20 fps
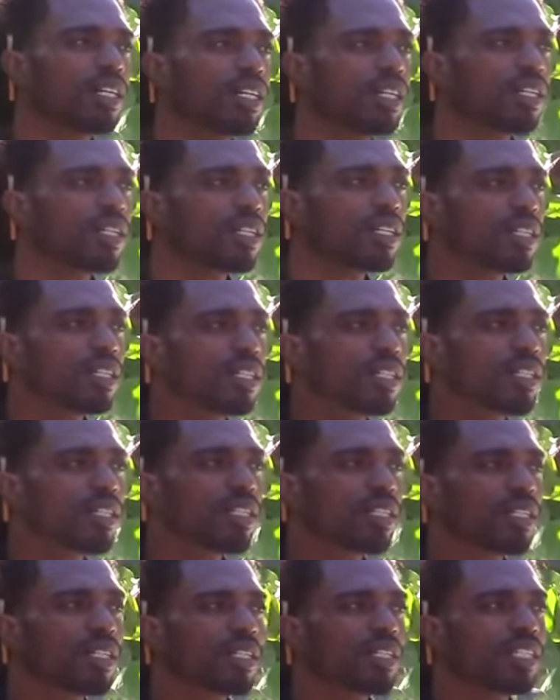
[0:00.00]
Where is the nigga?
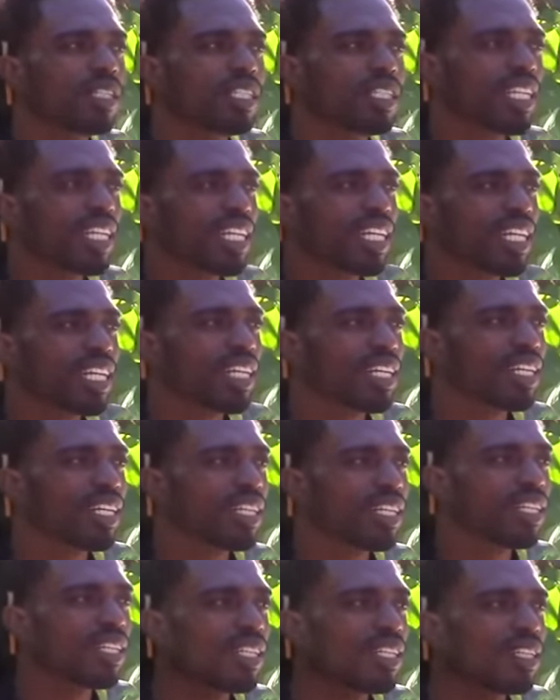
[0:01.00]
Nigga?
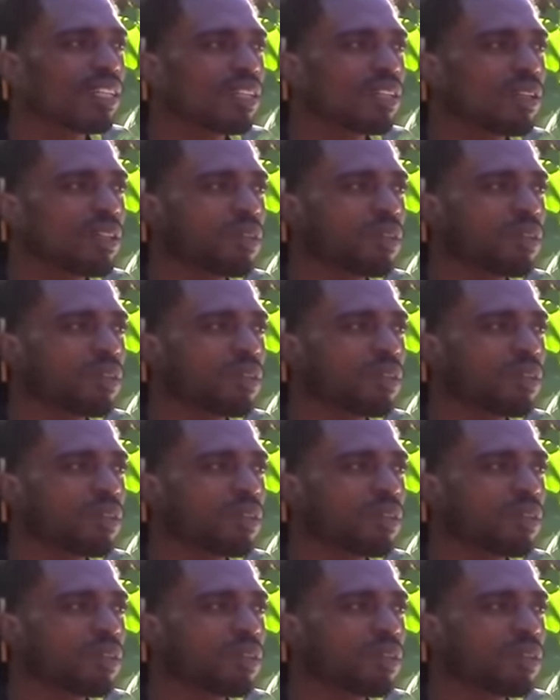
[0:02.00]
Yeah.